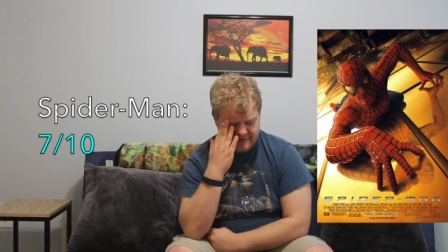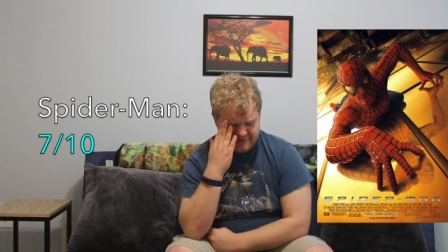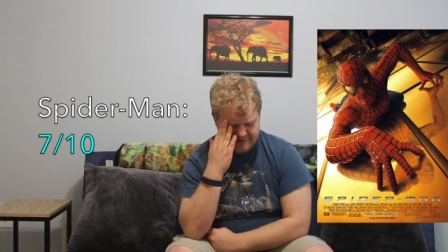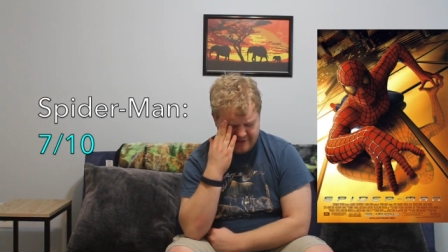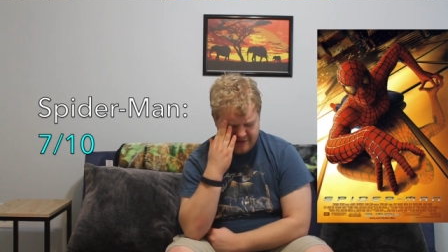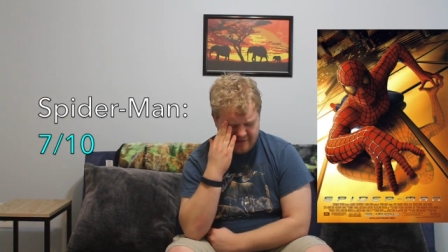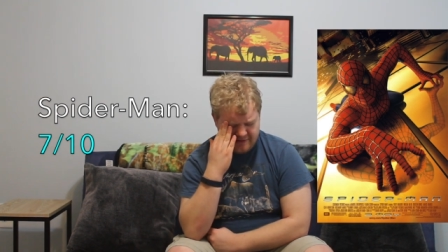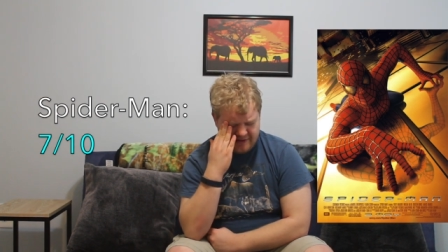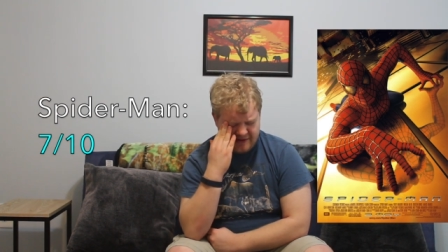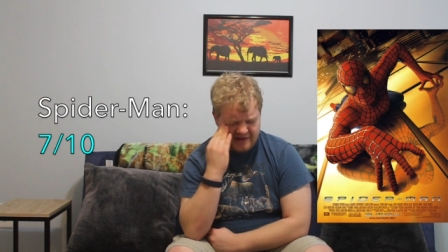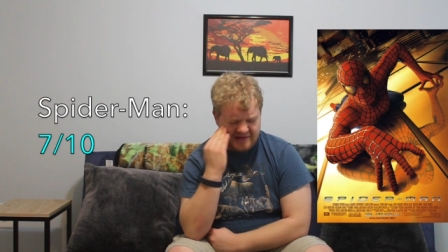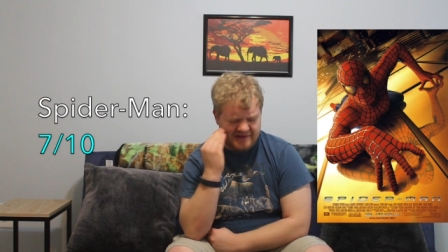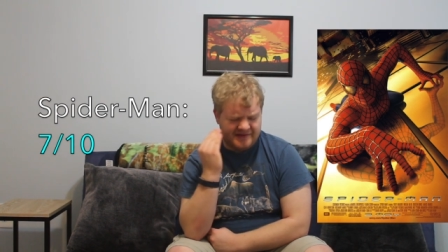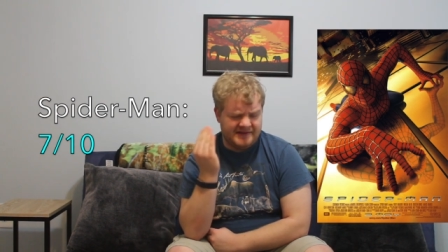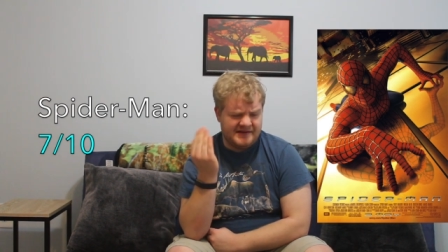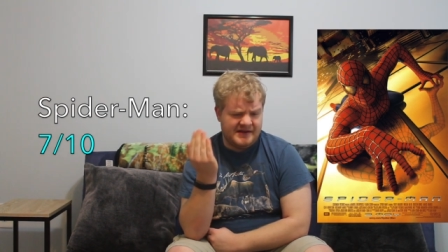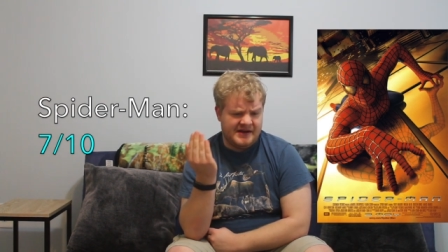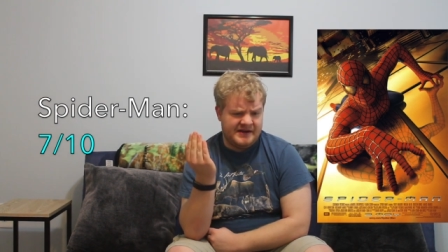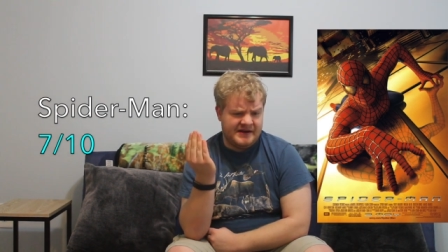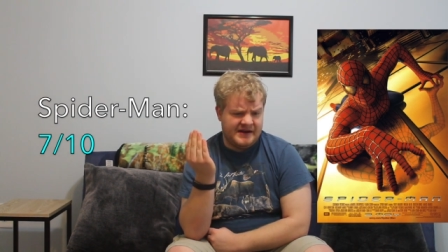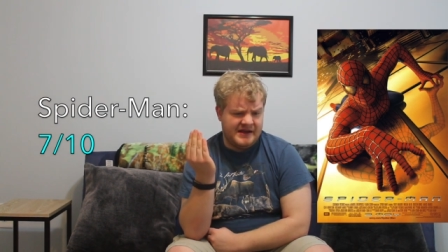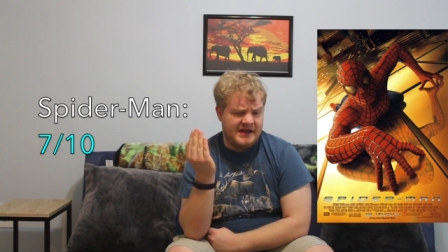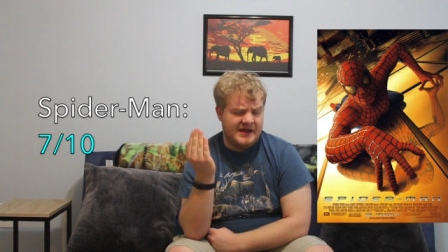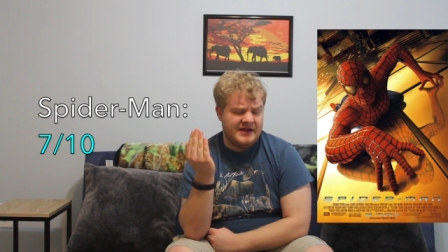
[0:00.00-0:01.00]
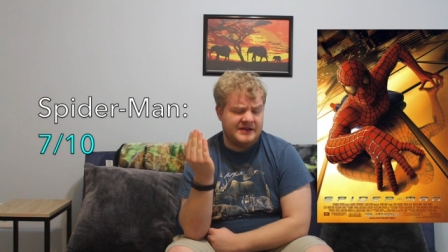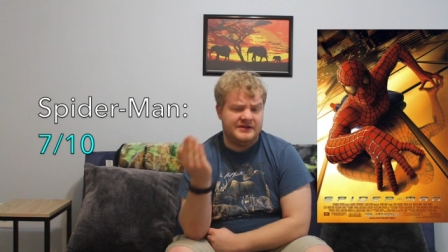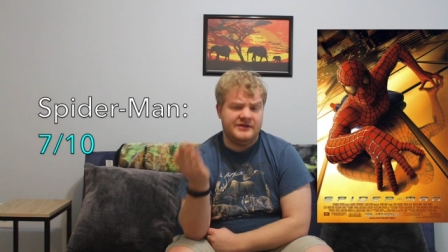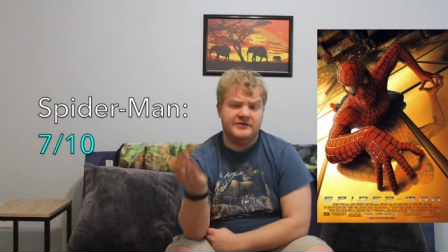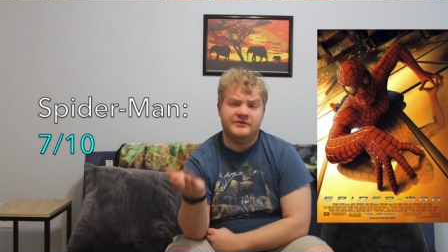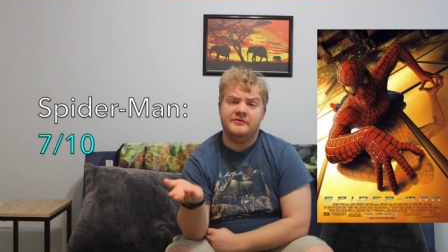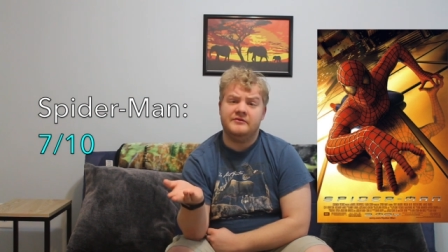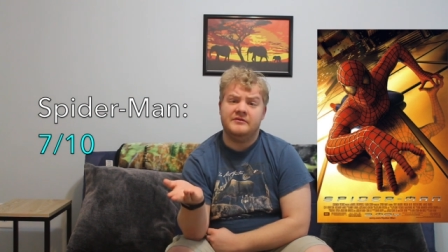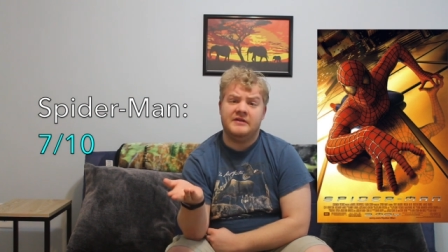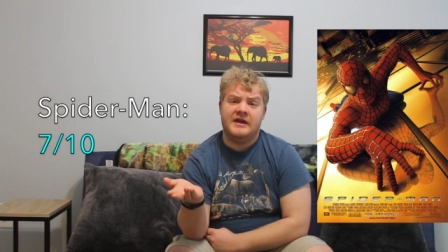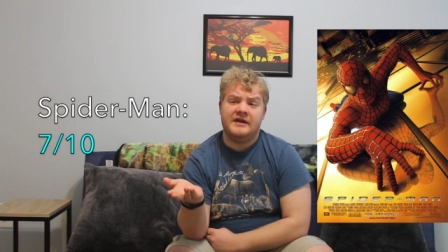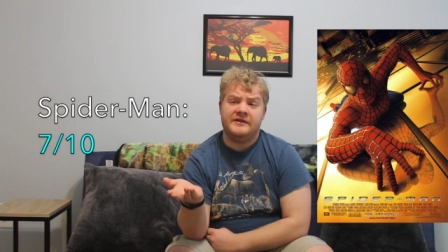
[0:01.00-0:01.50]
joking aside, I actually
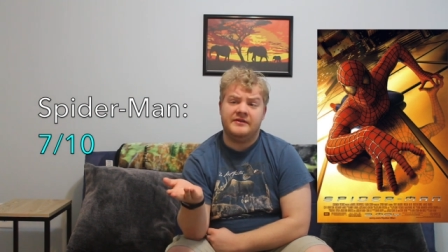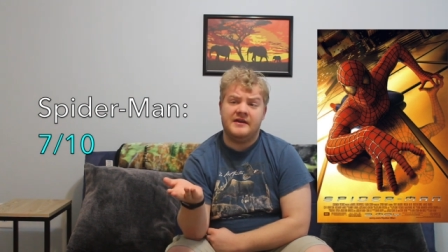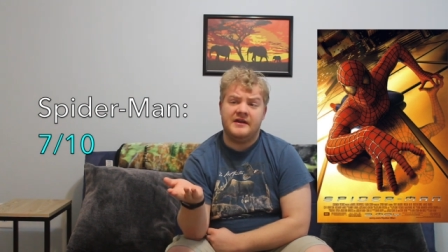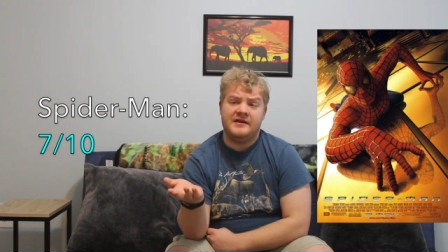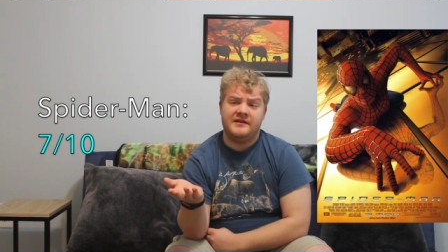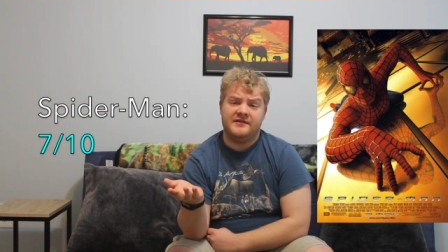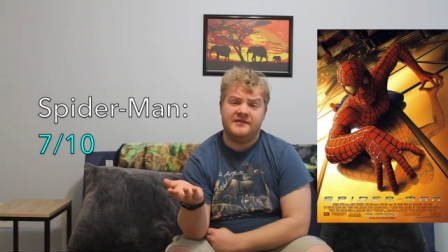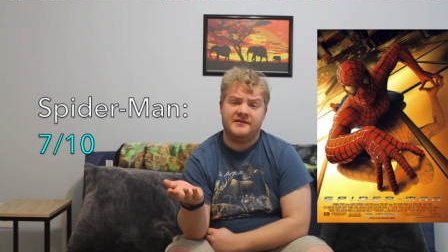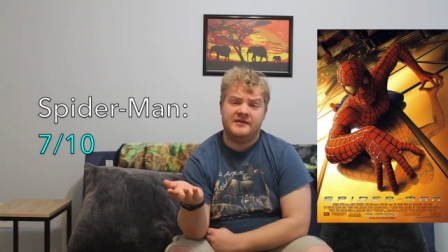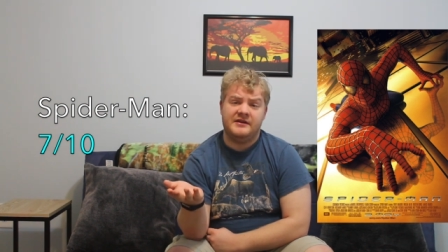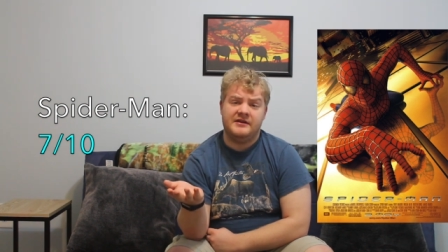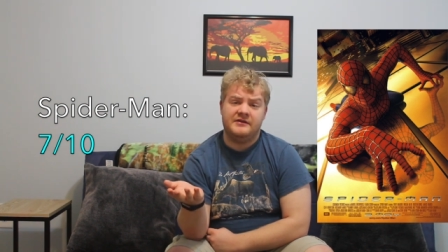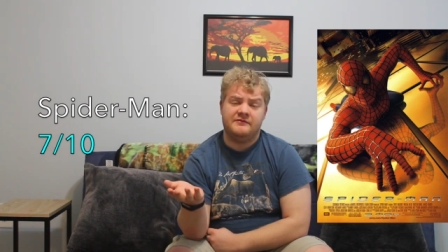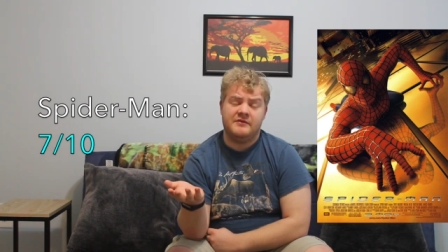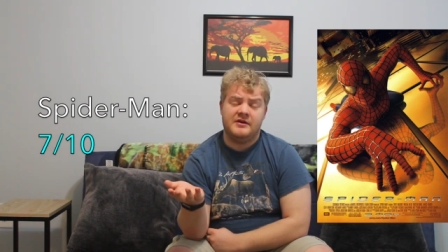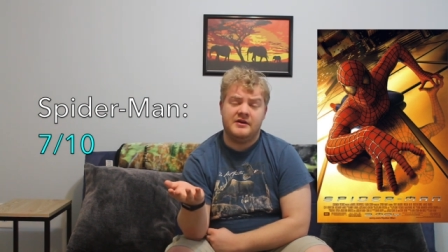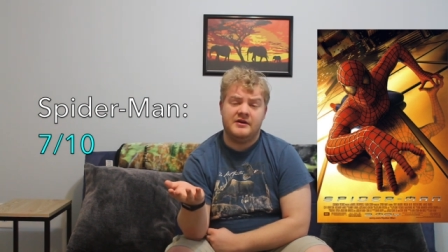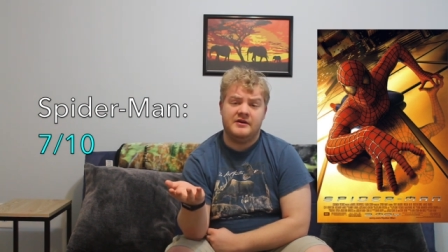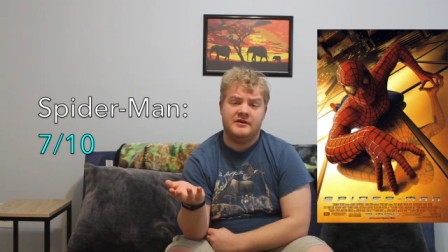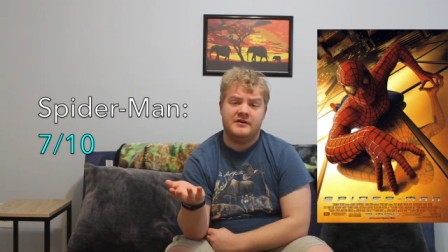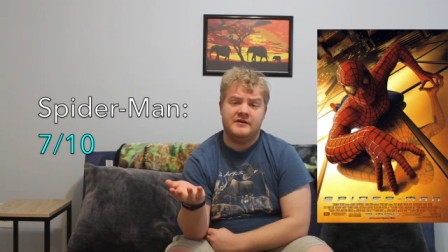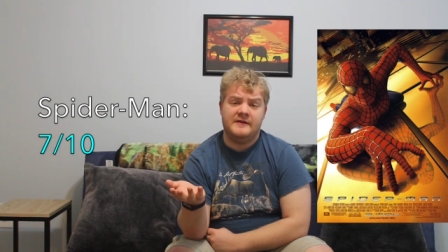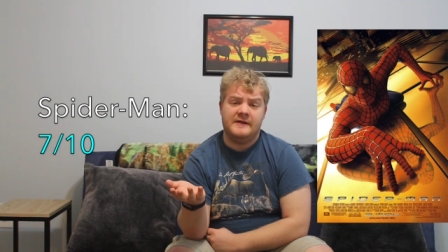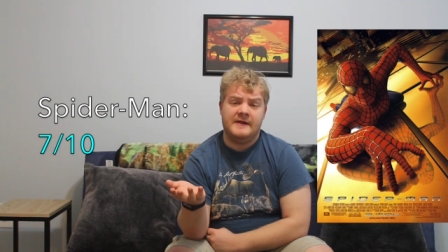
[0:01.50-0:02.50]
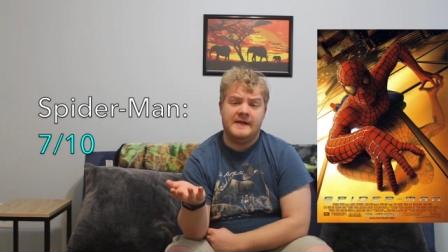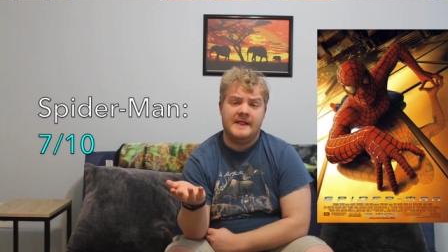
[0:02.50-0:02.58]
do like that scene where